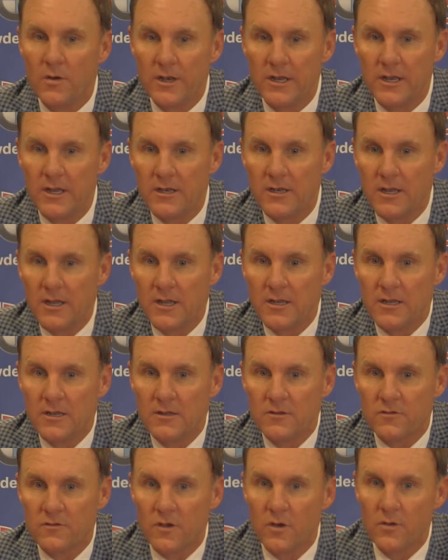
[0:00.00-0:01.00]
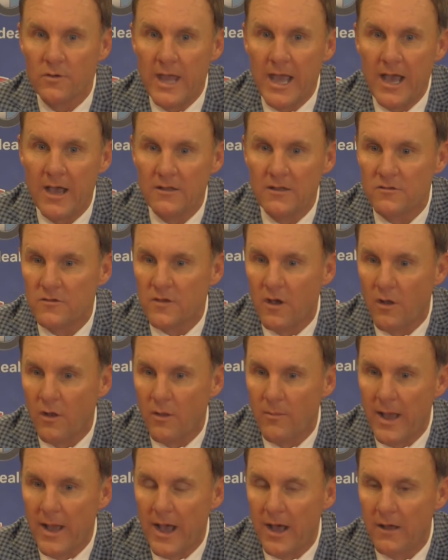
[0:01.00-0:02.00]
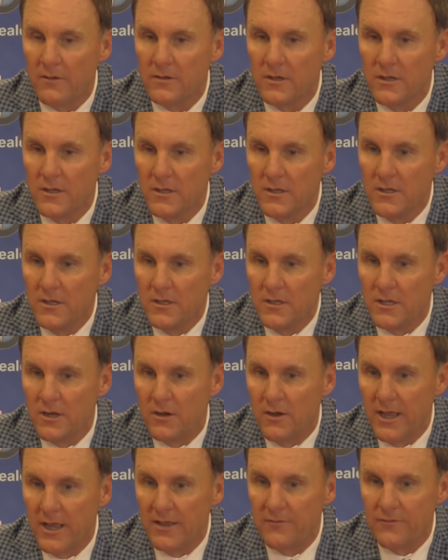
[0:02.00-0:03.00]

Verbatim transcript: and then and then so now it's all about, you know, hey,